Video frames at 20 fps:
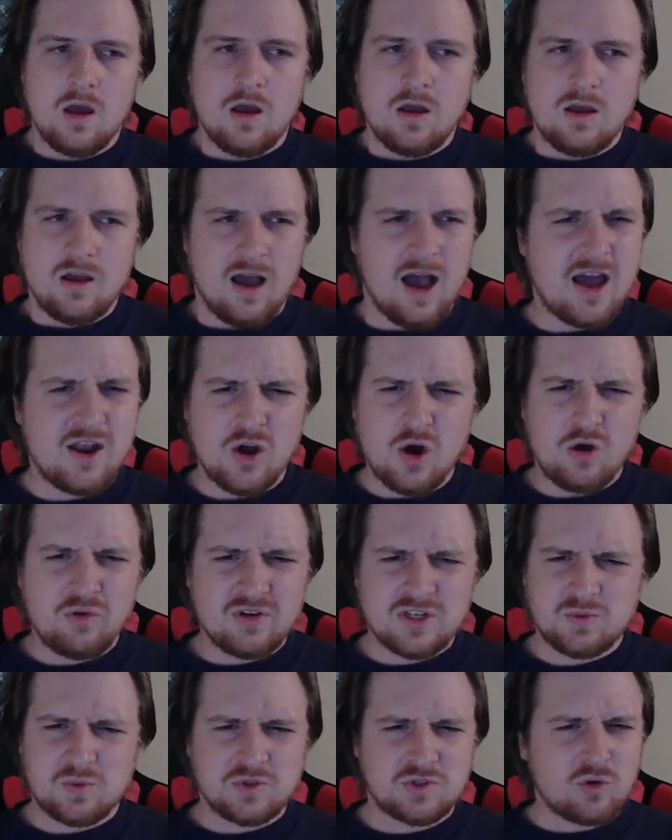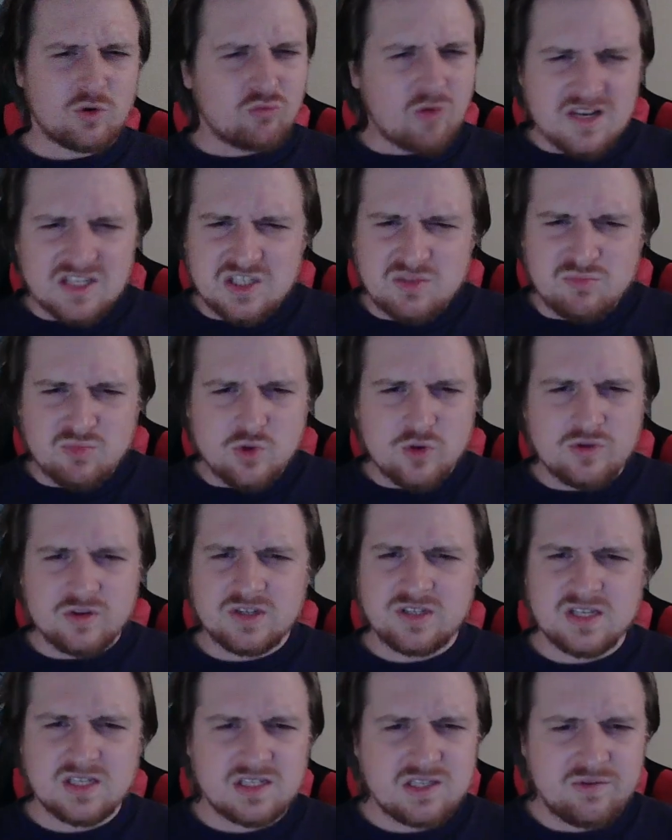I know they're supposed to run smoother,
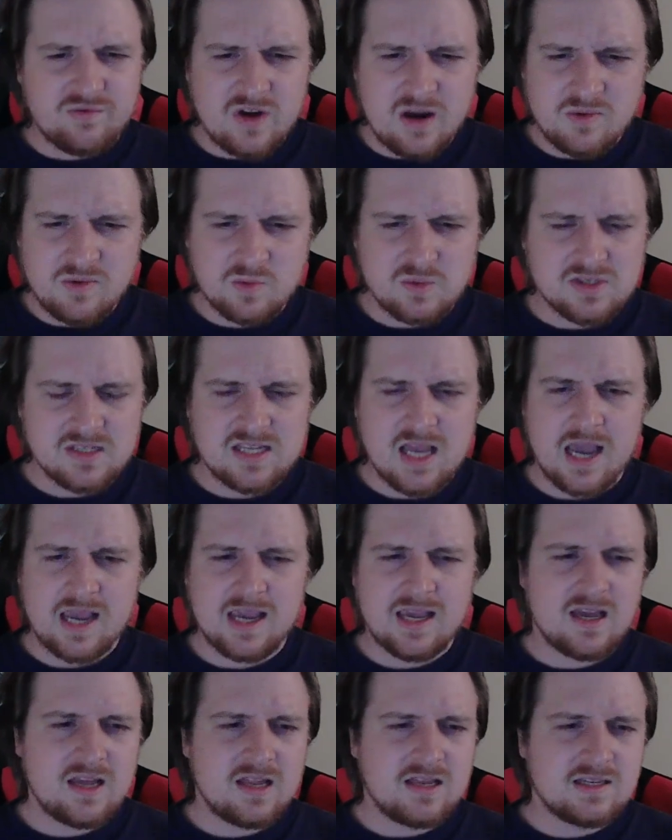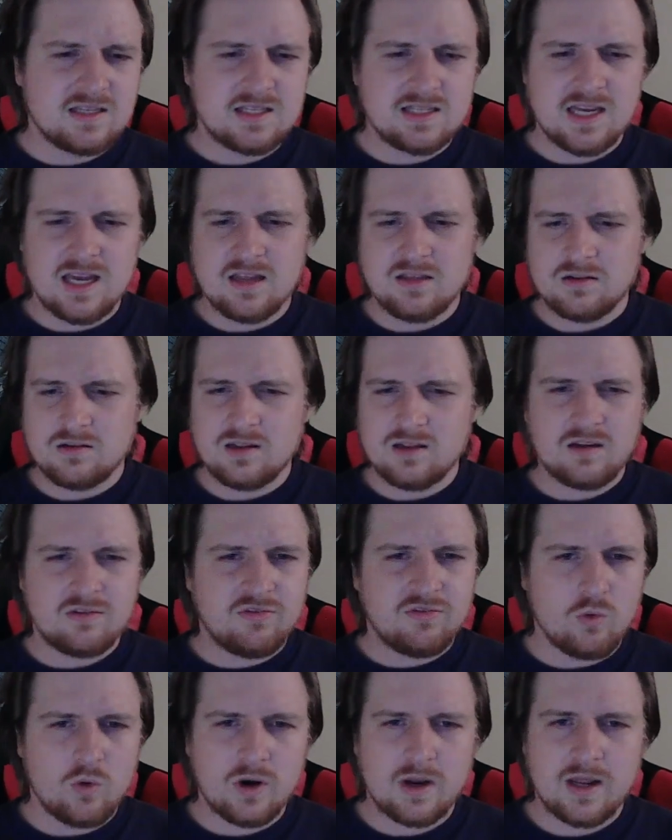60 frames per second, and they're like
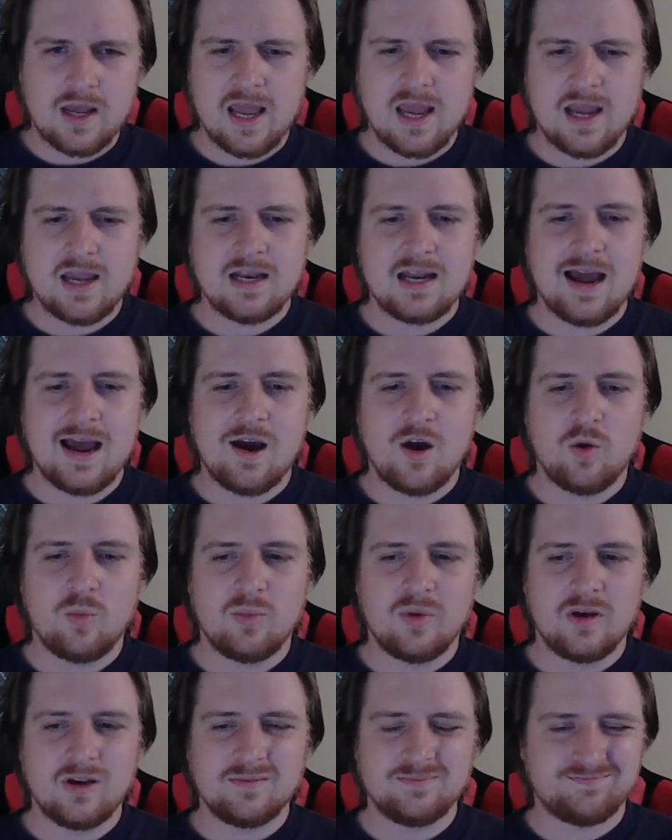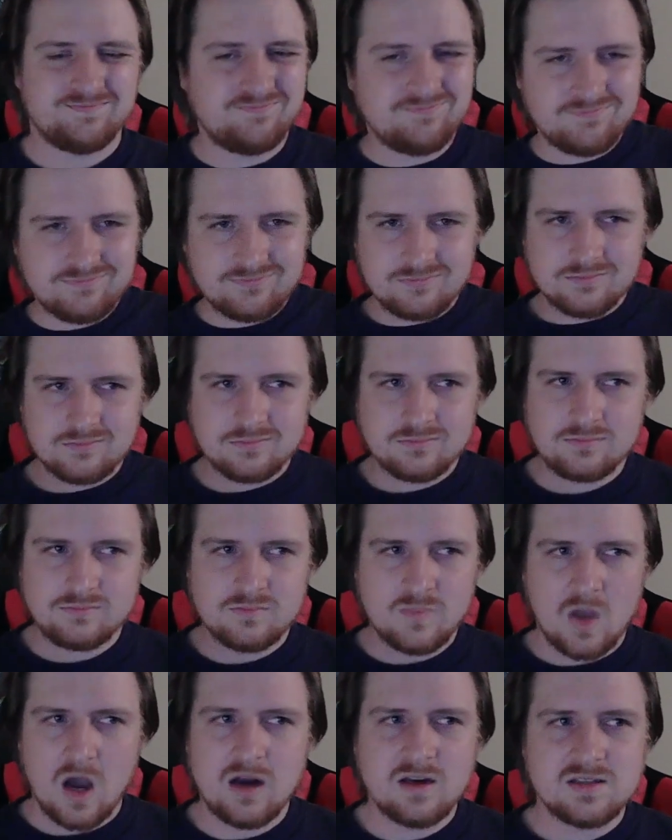4K now, but
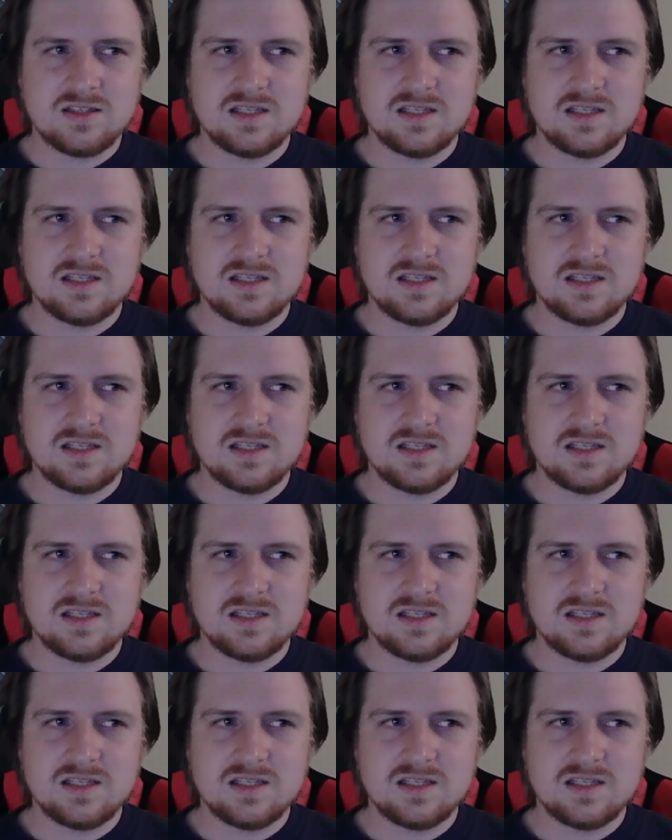honestly,